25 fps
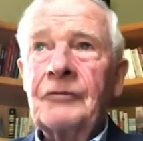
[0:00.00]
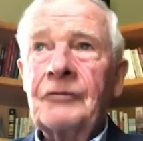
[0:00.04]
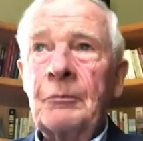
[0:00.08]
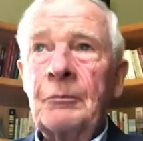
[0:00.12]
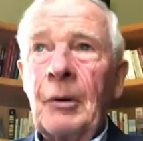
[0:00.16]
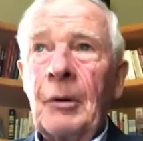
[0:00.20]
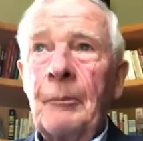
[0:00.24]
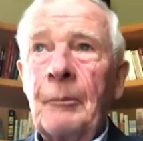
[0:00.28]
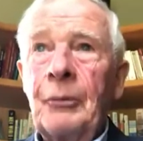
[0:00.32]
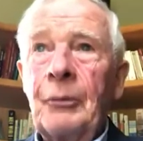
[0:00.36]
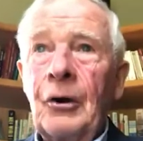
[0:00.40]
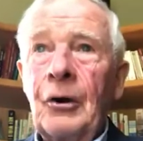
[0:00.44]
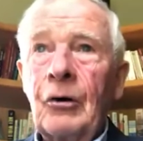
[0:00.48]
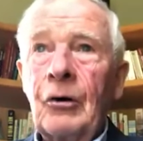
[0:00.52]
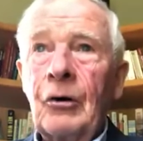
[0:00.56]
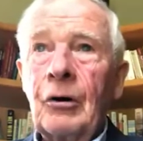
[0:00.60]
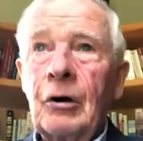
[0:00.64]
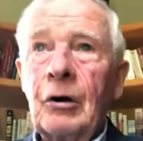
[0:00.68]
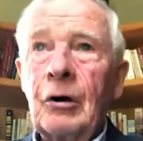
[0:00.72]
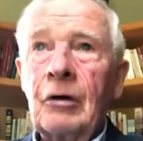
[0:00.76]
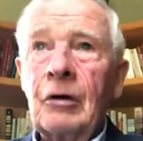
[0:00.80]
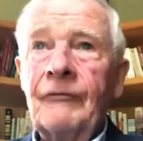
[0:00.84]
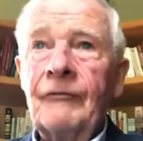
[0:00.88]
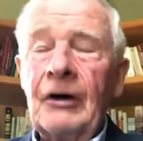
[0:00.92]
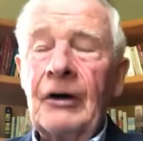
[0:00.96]
our veterans
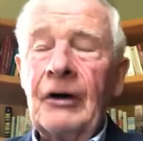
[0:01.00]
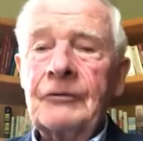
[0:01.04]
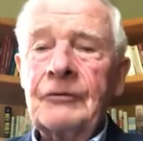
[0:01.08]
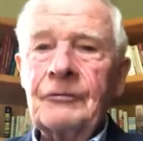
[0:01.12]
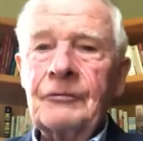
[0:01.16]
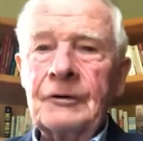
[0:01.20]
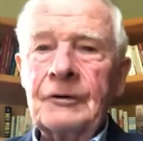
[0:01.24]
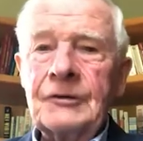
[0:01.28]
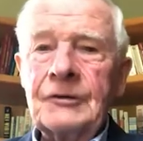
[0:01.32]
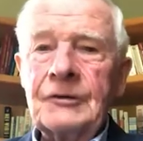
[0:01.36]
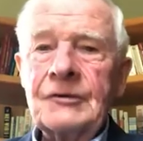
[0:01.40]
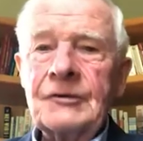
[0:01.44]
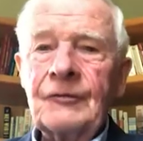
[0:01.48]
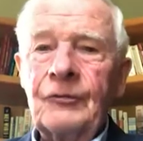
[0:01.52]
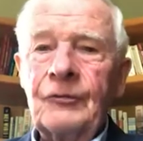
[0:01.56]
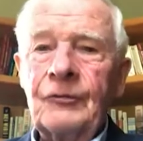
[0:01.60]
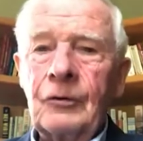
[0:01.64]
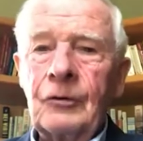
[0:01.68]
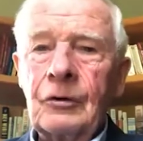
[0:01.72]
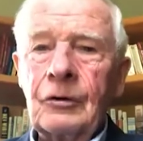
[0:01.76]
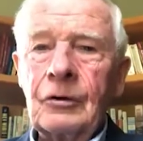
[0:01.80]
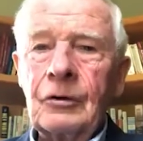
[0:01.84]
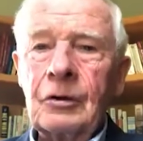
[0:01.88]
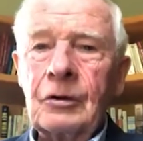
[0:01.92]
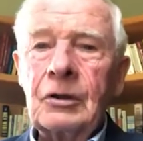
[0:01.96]
for life
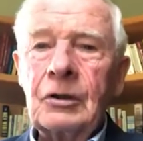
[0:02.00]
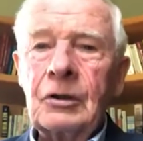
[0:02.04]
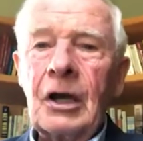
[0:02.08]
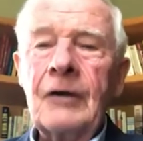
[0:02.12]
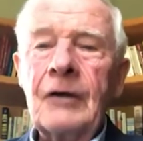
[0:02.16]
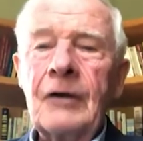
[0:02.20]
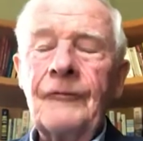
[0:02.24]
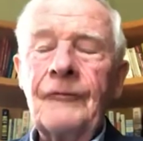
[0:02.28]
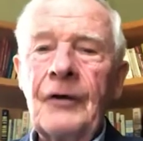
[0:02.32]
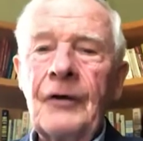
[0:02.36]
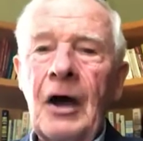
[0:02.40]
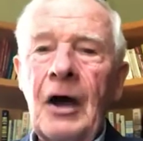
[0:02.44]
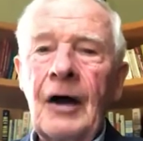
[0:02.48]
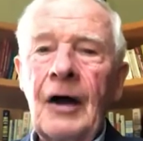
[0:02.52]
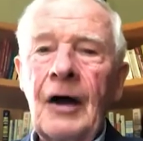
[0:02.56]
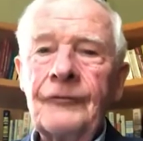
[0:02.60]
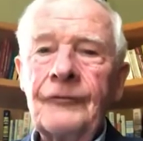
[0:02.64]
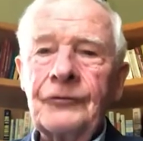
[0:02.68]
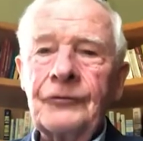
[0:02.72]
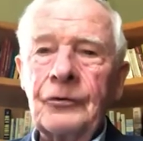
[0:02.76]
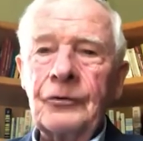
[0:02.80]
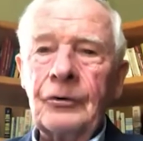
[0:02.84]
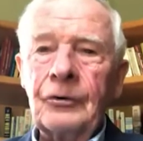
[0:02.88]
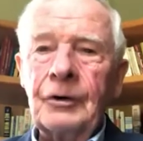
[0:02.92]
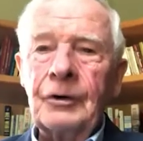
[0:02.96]
after, and out of that
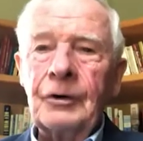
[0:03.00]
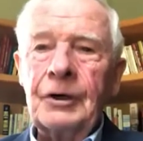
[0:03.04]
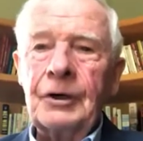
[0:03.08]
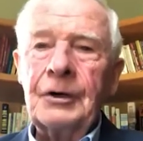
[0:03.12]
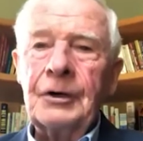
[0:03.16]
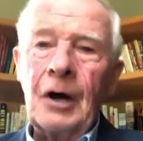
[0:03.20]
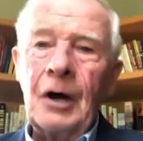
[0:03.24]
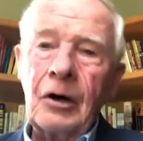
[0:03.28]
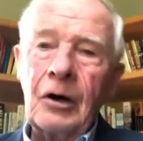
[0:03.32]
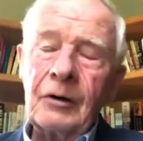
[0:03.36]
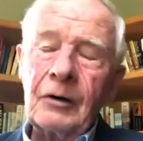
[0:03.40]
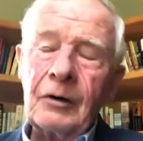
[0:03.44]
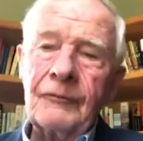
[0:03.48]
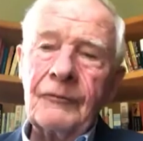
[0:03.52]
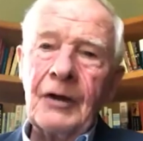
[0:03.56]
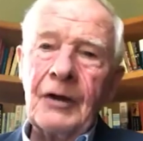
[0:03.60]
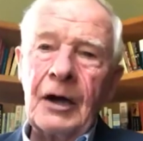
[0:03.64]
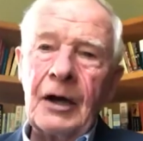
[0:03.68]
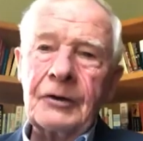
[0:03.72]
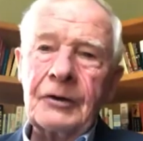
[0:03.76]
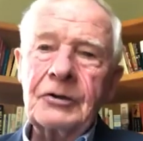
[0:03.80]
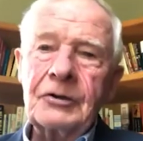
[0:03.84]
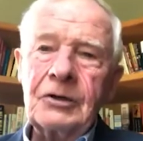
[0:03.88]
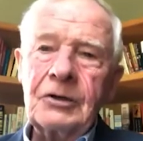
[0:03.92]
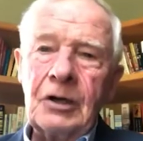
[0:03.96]
came the Veterans
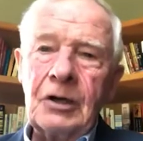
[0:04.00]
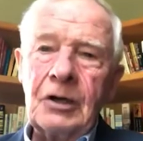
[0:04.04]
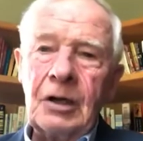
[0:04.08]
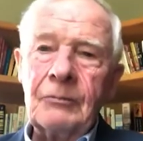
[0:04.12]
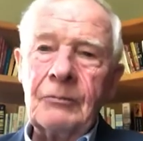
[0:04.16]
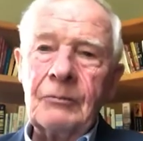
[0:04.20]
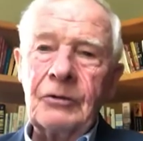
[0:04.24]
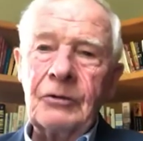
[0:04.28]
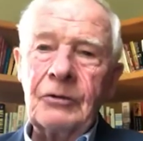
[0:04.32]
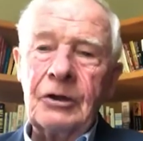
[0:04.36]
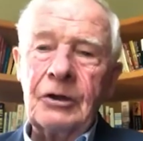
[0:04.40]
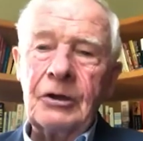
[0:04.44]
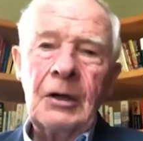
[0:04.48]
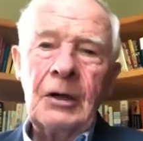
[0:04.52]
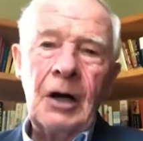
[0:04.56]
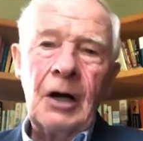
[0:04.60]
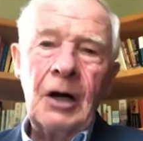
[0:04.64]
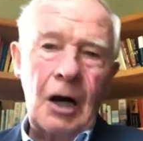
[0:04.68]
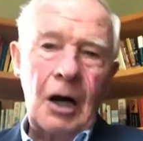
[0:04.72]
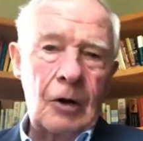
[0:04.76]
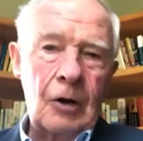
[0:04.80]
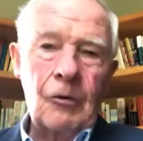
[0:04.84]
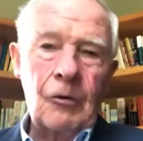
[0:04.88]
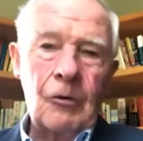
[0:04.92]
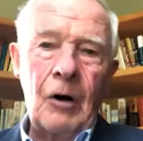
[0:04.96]
Program
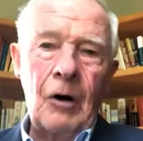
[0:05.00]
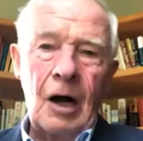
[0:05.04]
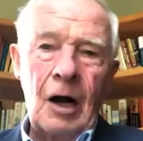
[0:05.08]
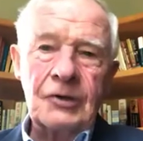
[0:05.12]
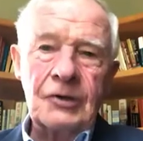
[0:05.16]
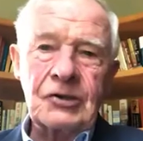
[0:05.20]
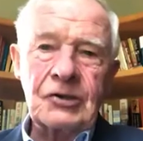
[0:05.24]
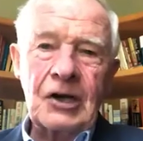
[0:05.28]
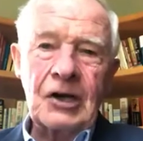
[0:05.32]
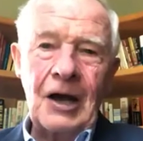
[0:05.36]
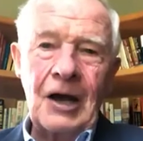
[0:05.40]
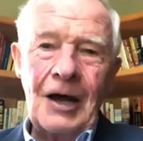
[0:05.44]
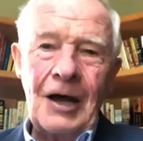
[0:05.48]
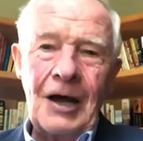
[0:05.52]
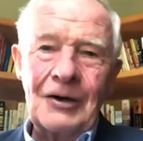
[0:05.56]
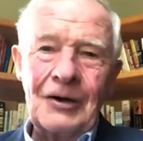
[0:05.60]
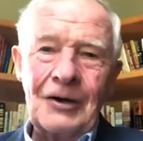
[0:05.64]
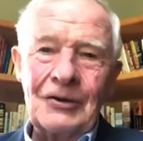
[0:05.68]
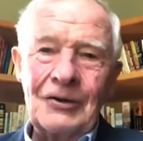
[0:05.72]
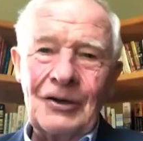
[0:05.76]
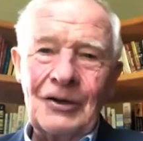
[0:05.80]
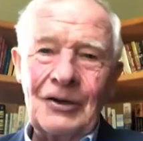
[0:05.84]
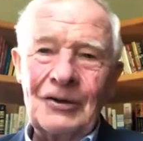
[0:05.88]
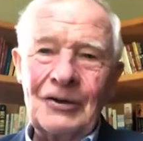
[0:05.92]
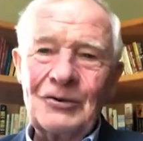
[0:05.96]
across Canada
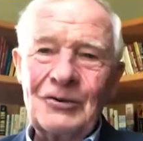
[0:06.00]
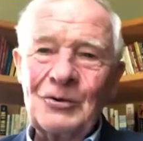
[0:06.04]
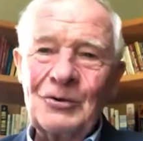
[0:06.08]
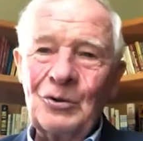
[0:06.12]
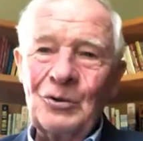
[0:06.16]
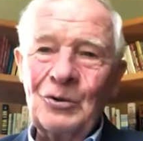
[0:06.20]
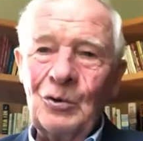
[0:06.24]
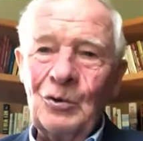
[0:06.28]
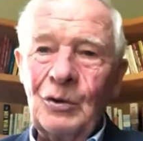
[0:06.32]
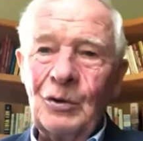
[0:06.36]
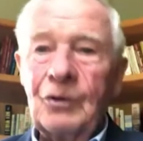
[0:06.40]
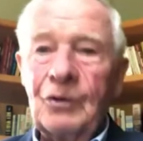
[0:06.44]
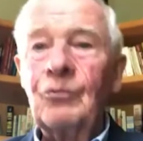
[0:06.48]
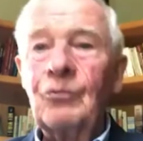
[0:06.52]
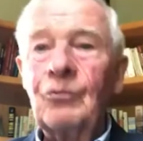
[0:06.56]
to enroll